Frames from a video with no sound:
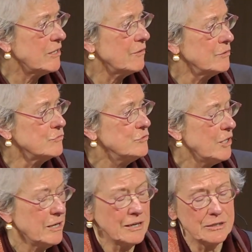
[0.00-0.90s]
Our own
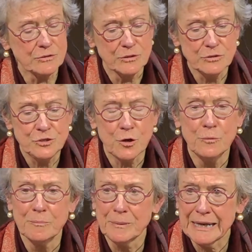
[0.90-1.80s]

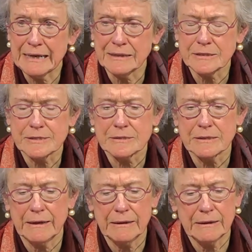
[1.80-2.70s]
Joan Blades
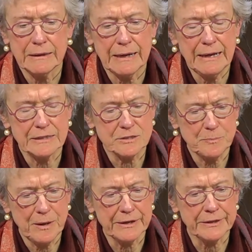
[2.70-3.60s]
has
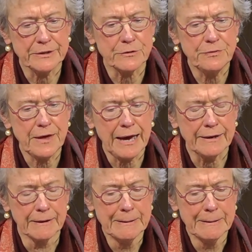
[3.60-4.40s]
pioneered that.